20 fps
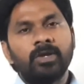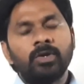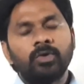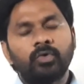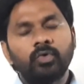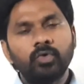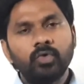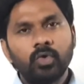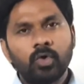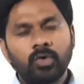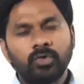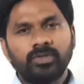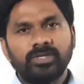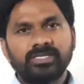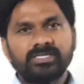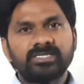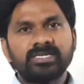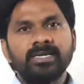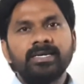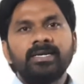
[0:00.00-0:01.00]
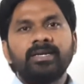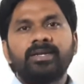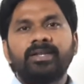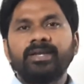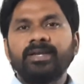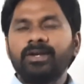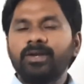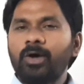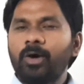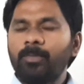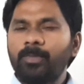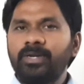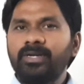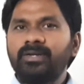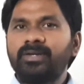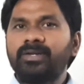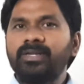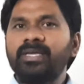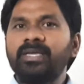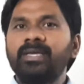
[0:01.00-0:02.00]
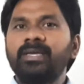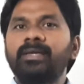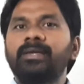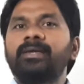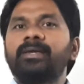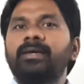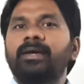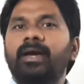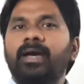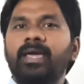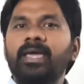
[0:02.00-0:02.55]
To know this, trigonometry